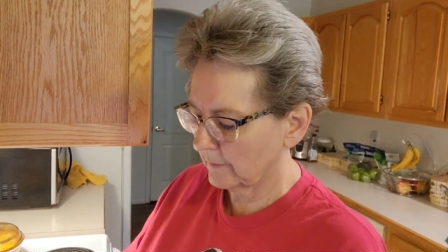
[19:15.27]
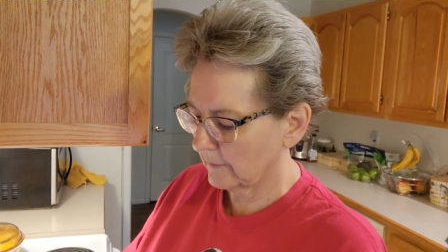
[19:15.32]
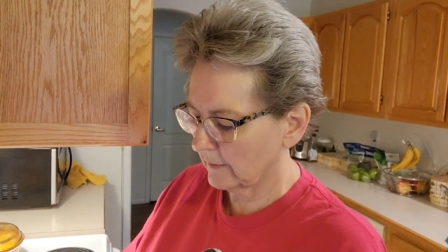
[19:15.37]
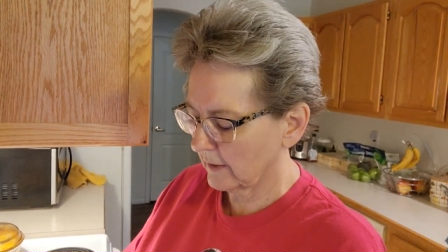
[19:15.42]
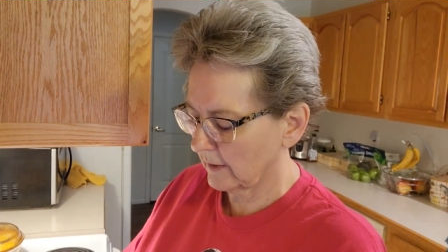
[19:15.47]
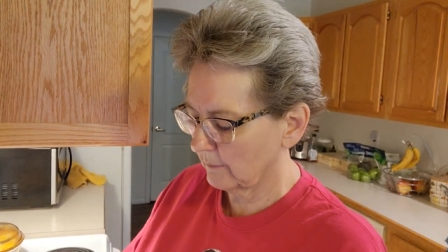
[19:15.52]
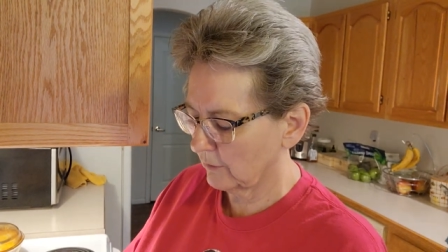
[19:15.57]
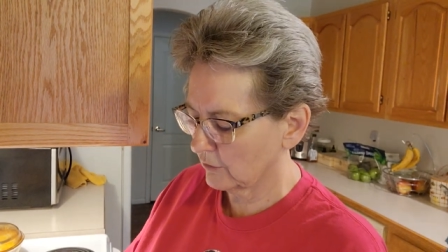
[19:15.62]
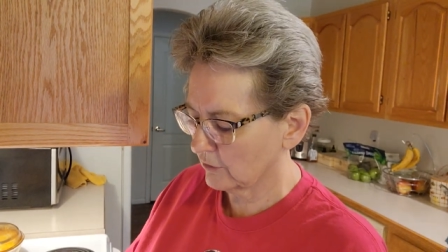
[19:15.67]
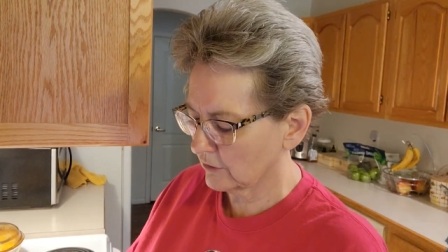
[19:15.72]

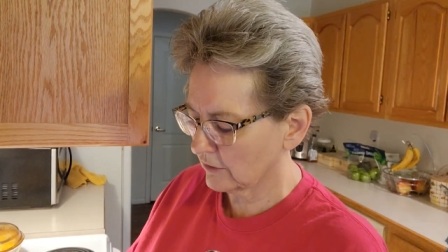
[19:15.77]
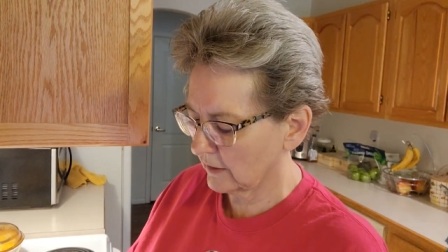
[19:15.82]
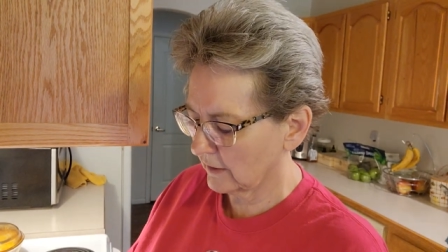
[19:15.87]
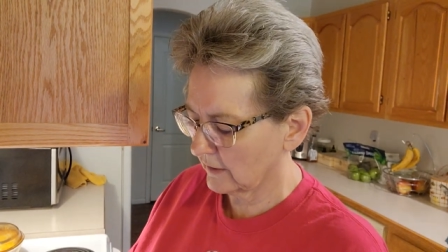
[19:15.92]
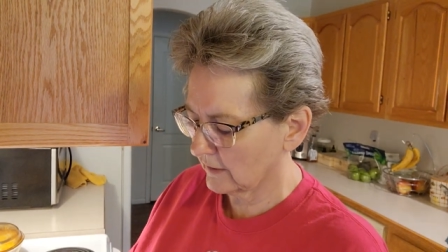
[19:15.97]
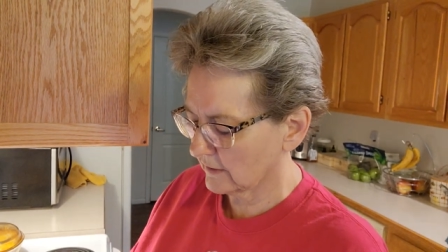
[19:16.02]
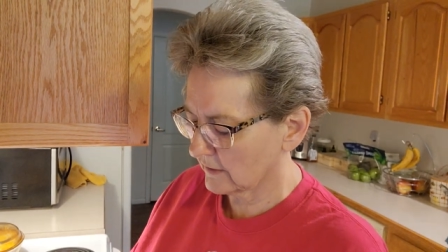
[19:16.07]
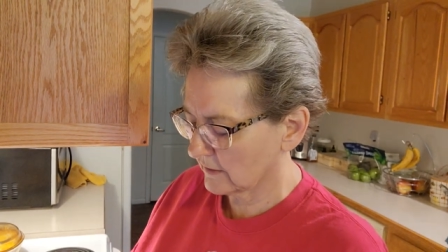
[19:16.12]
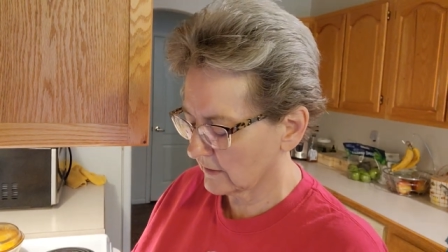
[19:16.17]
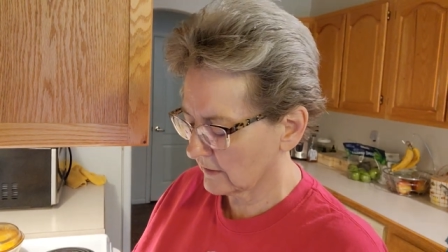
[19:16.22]
got mostly,
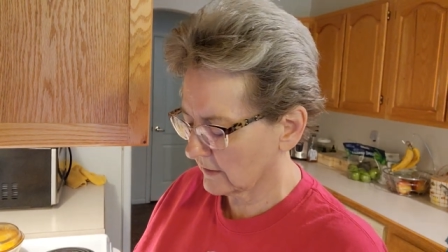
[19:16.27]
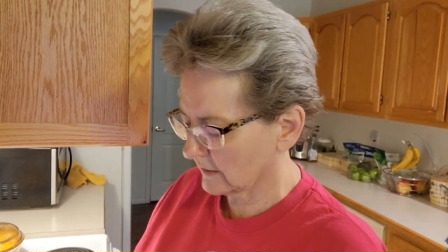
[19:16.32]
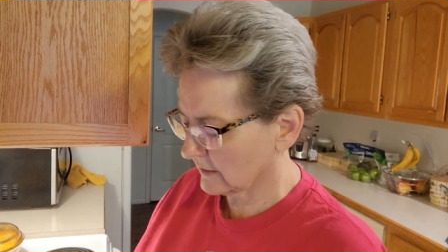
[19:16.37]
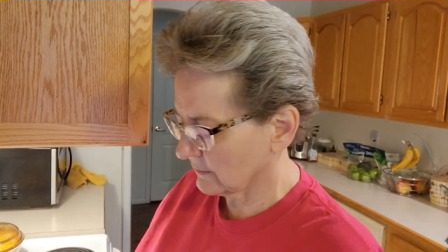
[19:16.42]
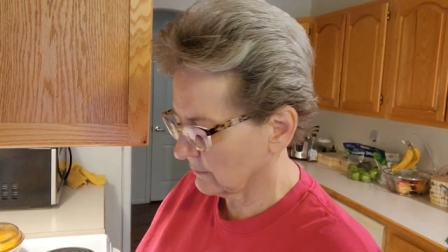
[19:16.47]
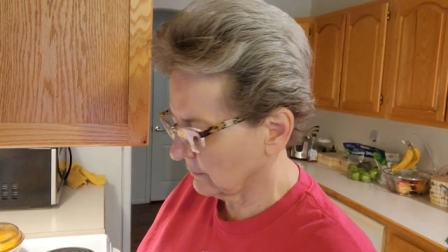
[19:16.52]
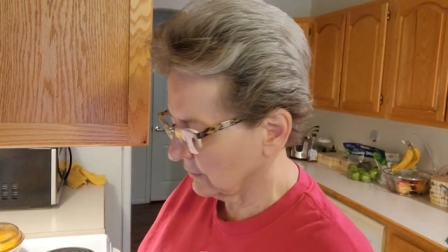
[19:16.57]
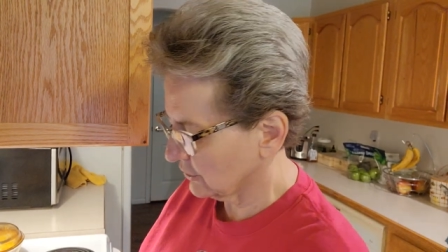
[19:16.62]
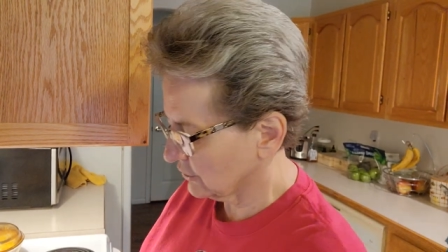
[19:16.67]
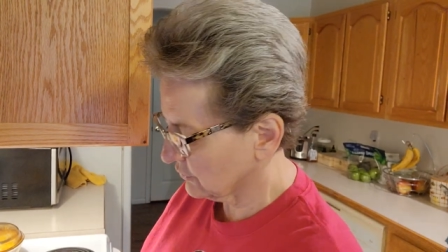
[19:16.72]
it's got
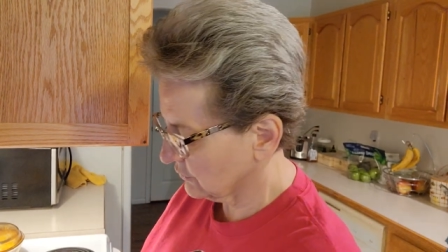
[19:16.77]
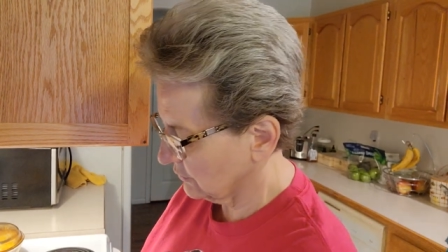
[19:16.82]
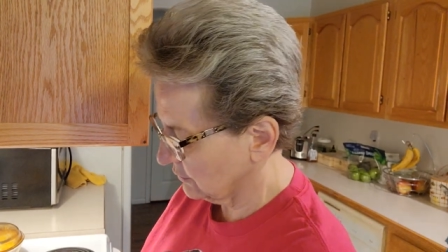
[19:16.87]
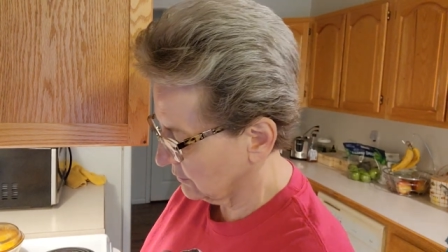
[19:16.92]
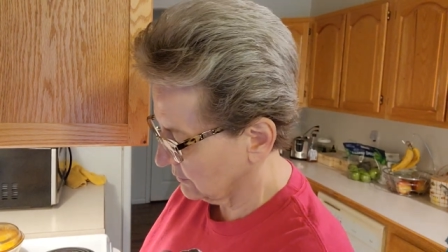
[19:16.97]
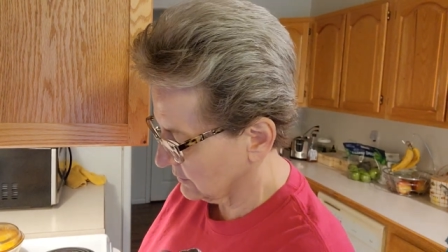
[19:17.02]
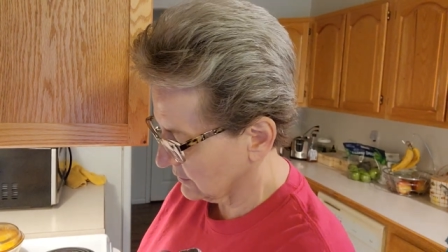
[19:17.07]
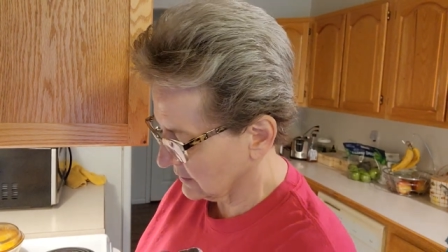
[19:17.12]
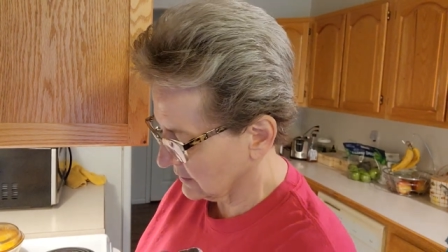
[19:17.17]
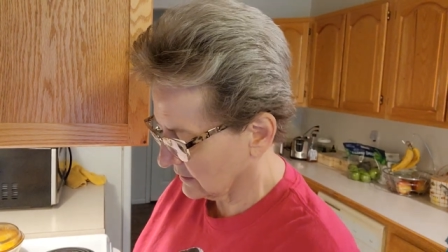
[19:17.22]
some
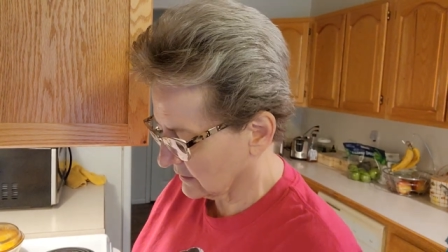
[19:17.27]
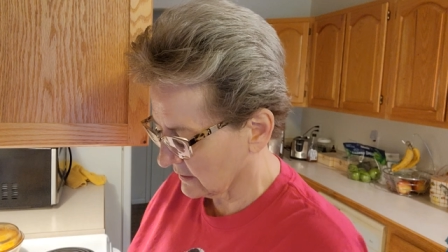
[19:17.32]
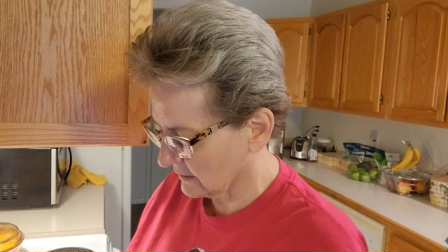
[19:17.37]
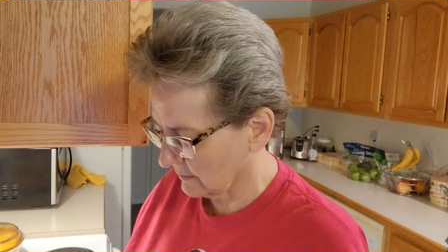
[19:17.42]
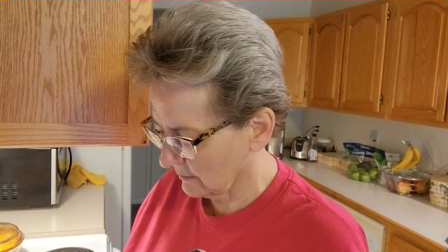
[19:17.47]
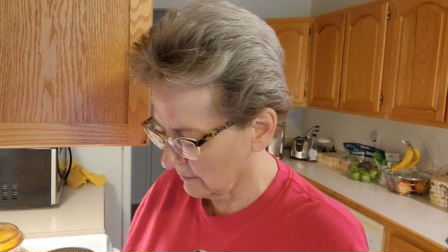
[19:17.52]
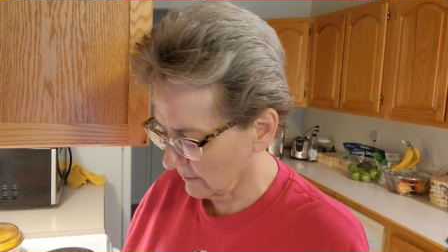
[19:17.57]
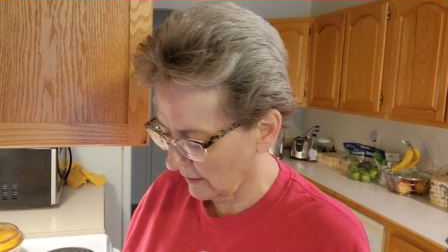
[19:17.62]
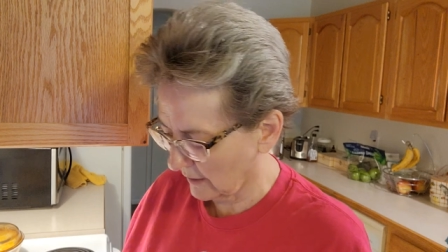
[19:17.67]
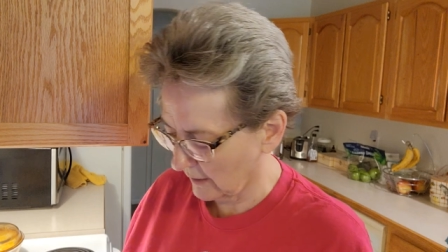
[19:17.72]
mushrooms and
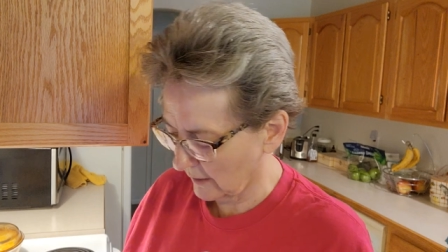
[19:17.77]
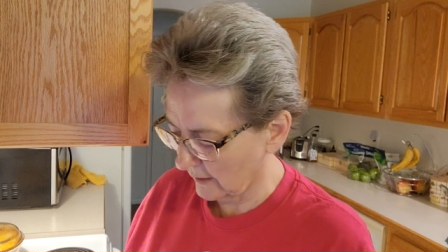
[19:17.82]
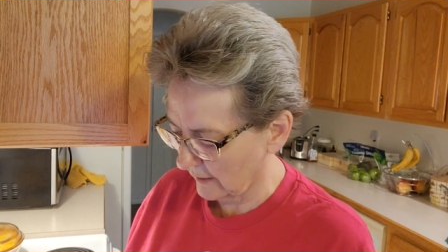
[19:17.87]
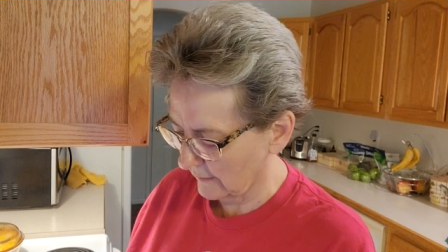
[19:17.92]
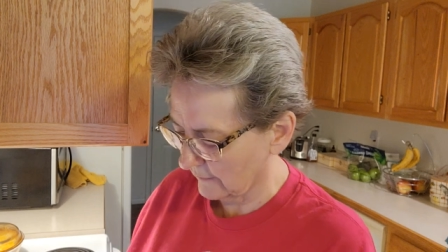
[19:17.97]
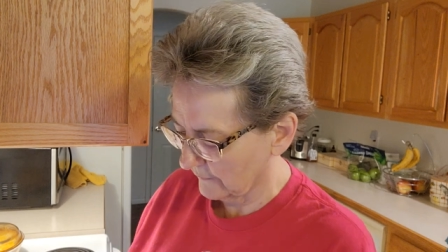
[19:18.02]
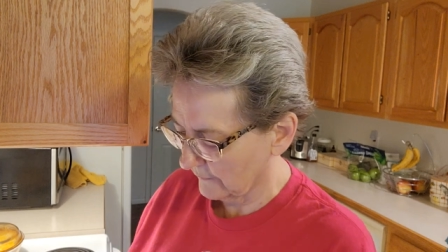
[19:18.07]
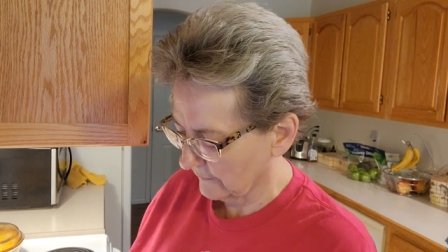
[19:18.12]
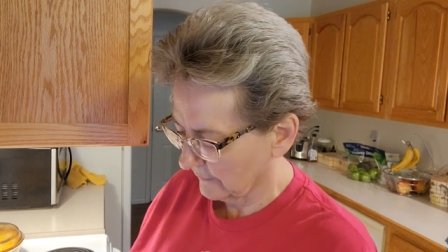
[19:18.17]
some uh,